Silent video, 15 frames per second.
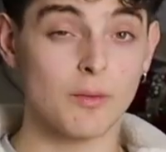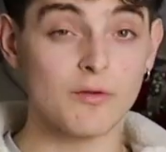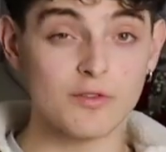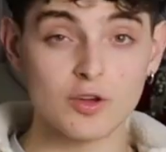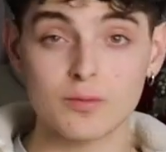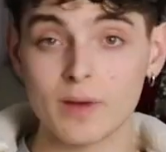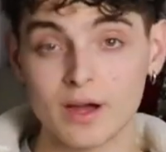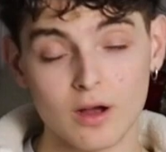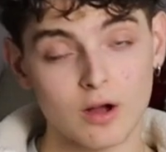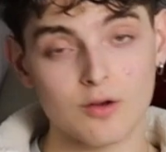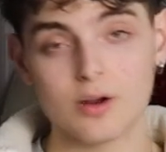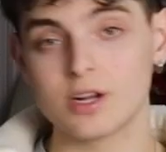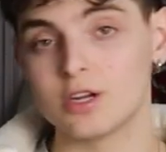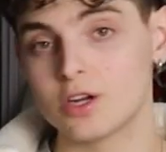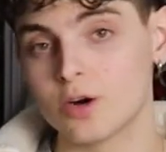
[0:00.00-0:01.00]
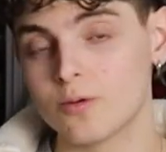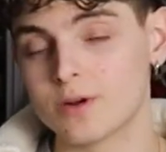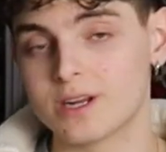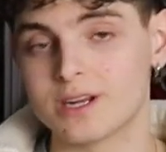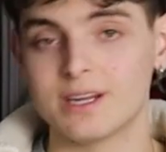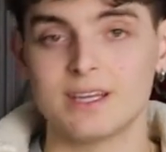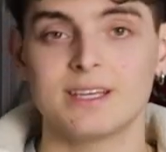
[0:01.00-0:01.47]
of you might already know
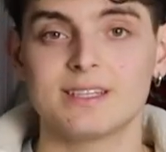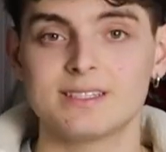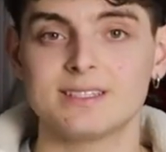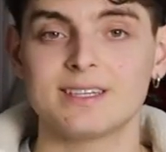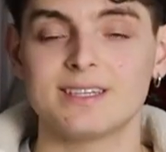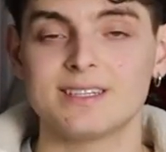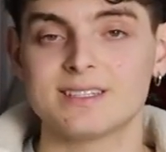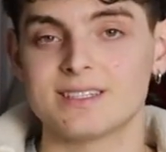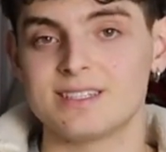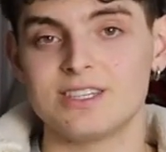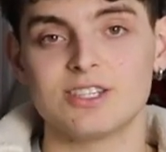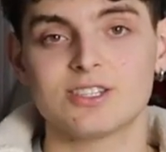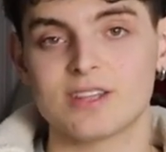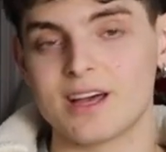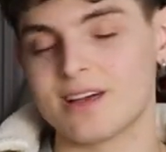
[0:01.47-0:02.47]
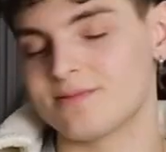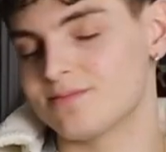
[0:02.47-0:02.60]
what it is. It is a niche that